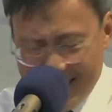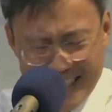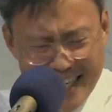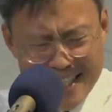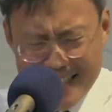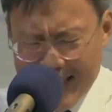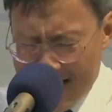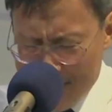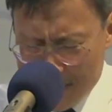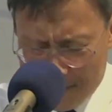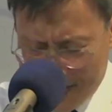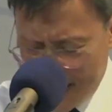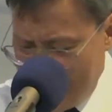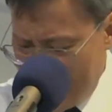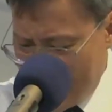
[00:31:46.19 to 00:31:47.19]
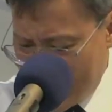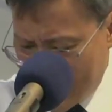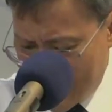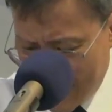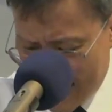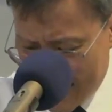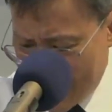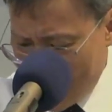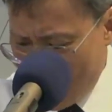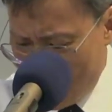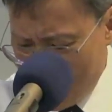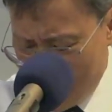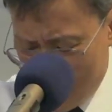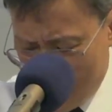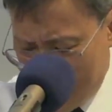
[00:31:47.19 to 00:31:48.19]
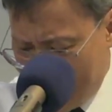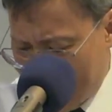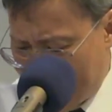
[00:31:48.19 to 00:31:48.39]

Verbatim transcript: than desperately clinging on to,